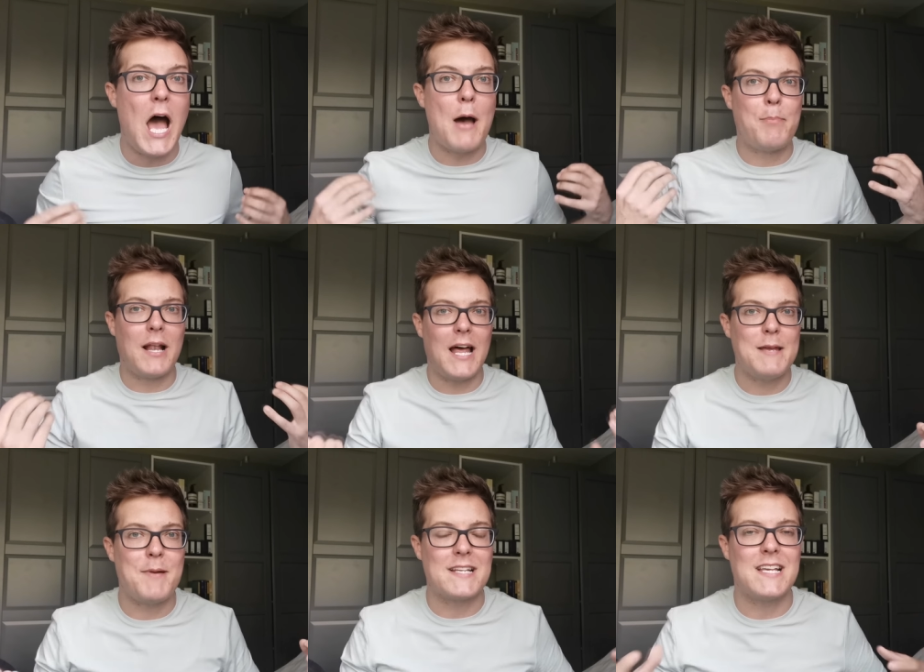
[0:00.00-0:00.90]

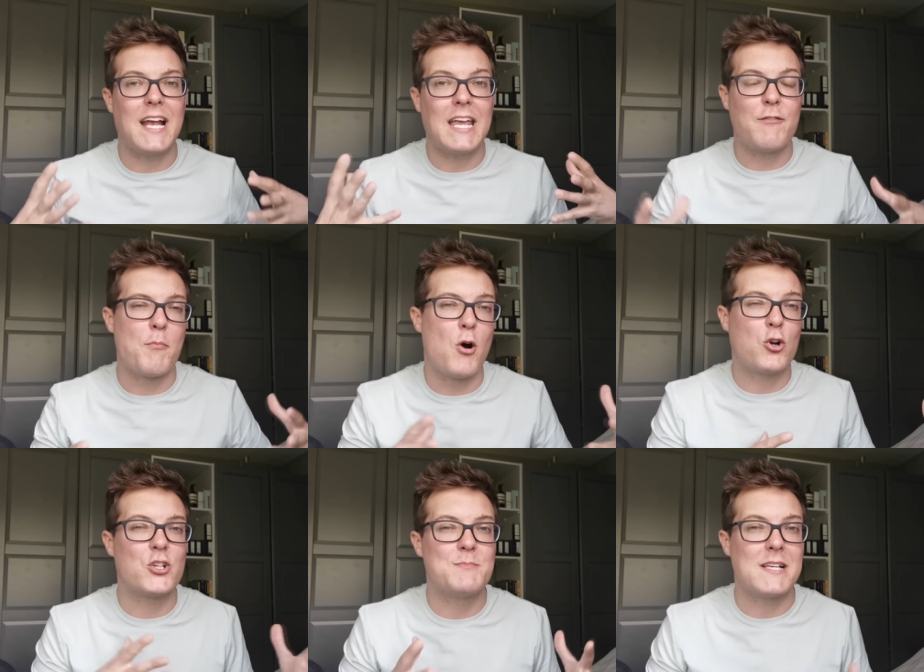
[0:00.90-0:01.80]
apply better, and give a
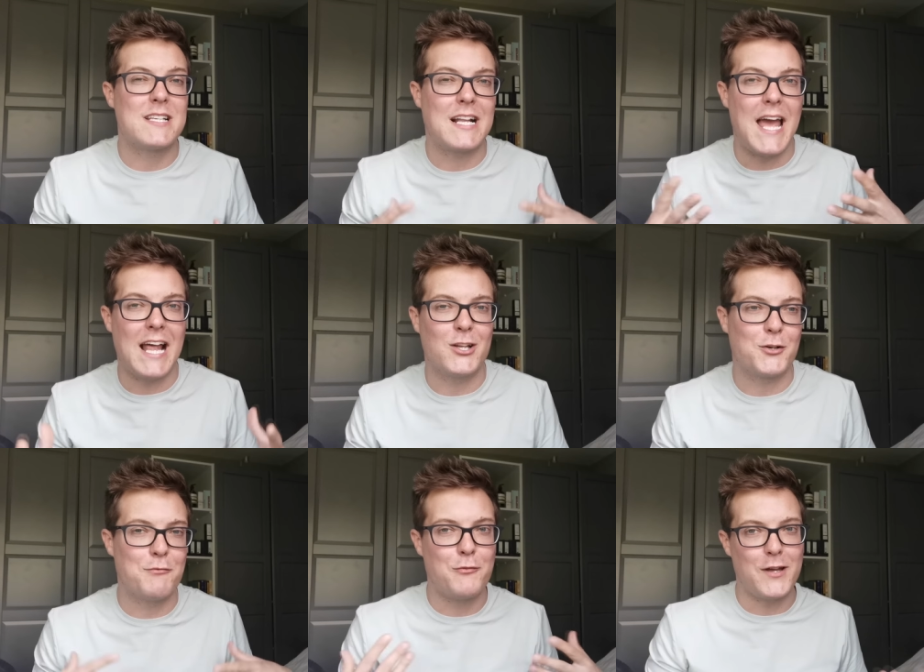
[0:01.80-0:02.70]
more cosmetically
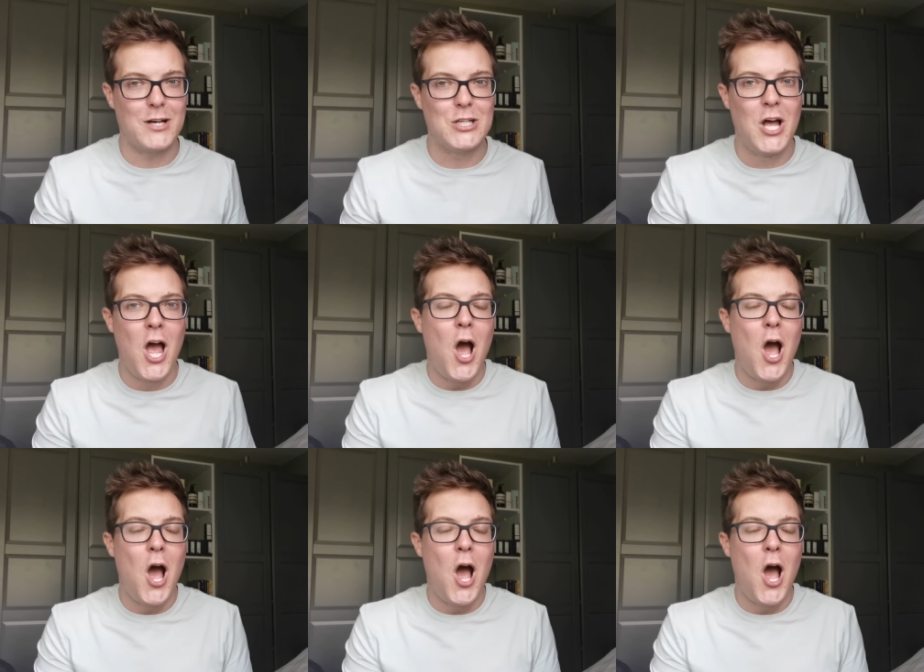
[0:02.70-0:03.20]
elegant feel.